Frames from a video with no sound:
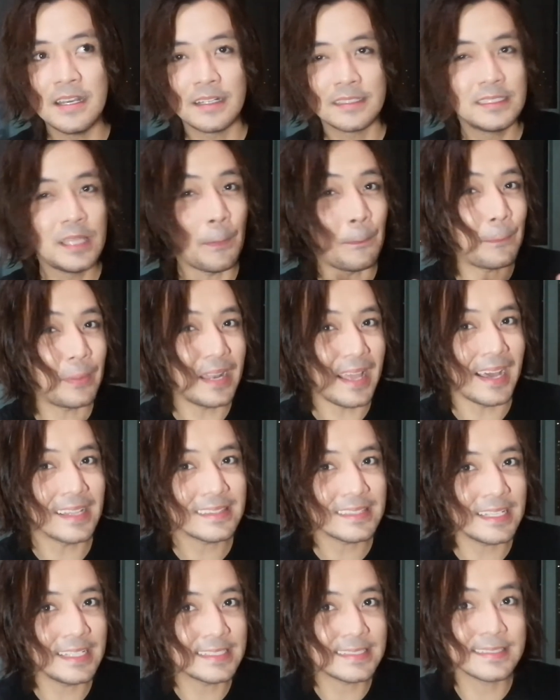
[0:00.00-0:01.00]
The plot
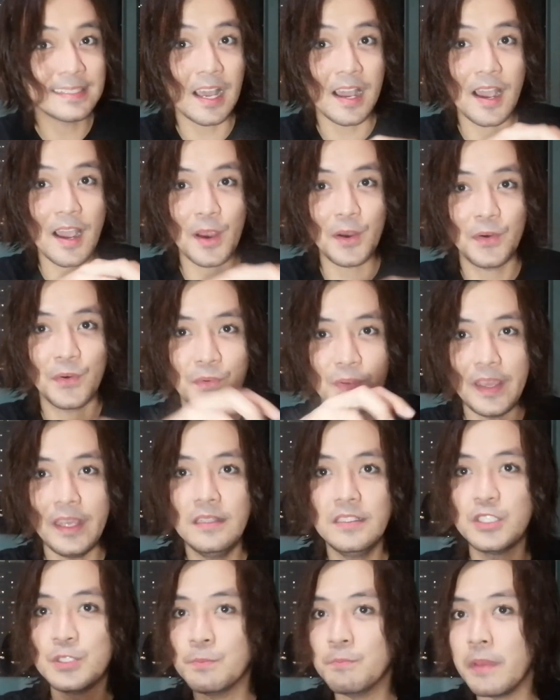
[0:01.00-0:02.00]
is the
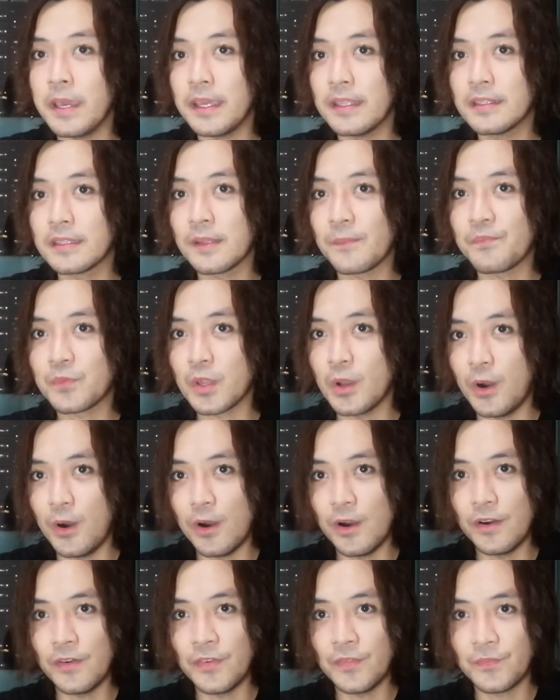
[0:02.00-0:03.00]
arrangement
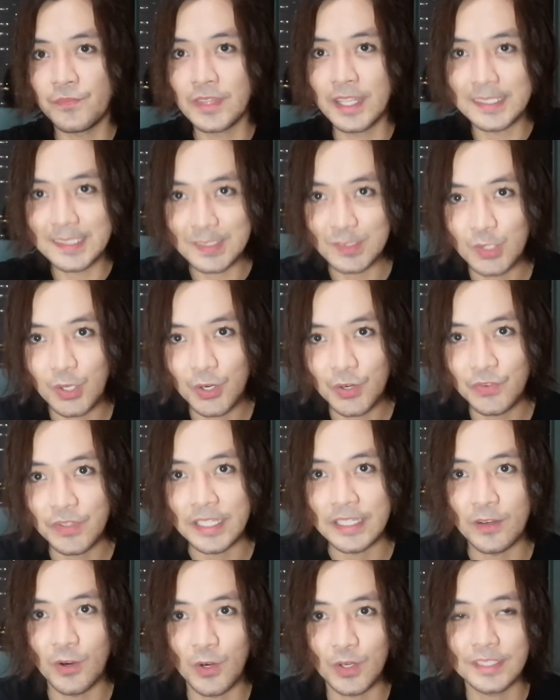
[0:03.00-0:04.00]
of the
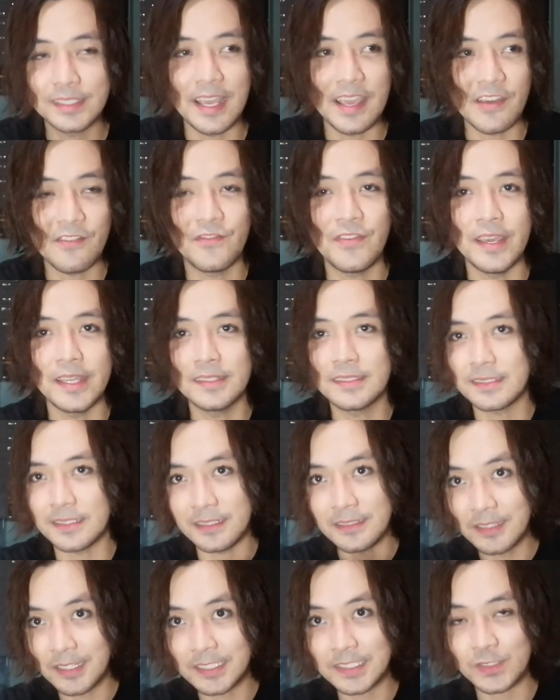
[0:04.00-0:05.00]
story or the events
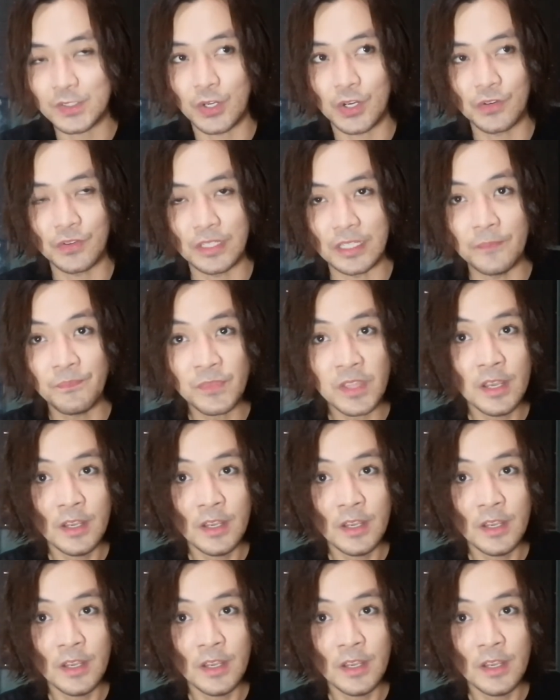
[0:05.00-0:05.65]
in the story.